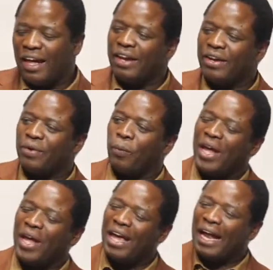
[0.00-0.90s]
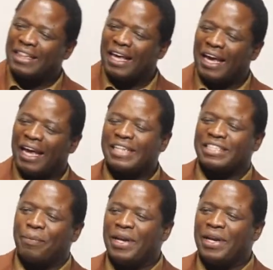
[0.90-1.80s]
And we under the
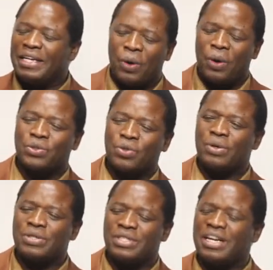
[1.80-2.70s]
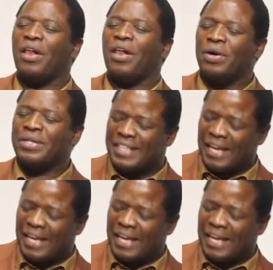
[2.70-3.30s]
Elijah ministry also shall not